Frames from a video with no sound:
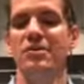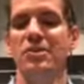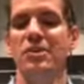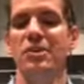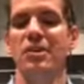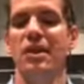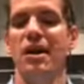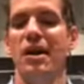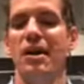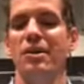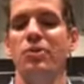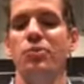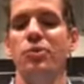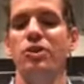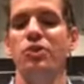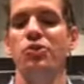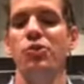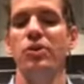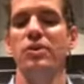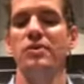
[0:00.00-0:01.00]
delight,
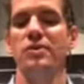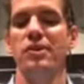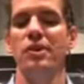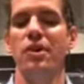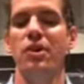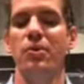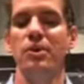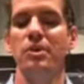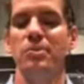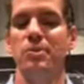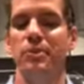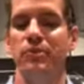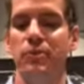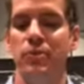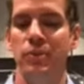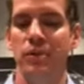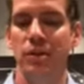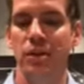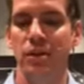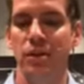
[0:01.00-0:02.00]
rejoicing always
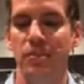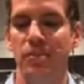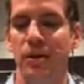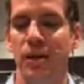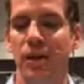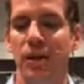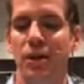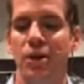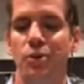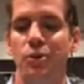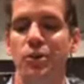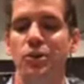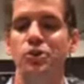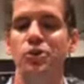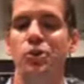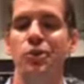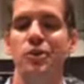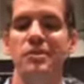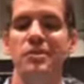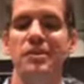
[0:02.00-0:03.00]
before him,
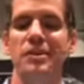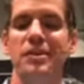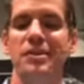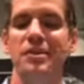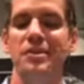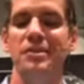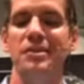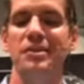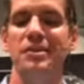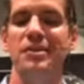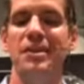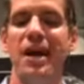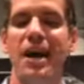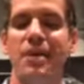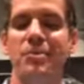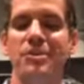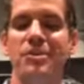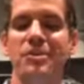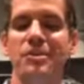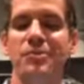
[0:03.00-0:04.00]
rejoicing in his
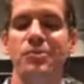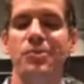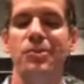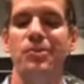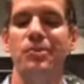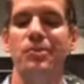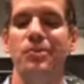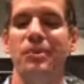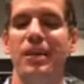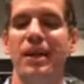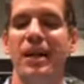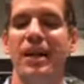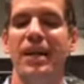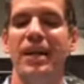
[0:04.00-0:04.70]
inhabited world,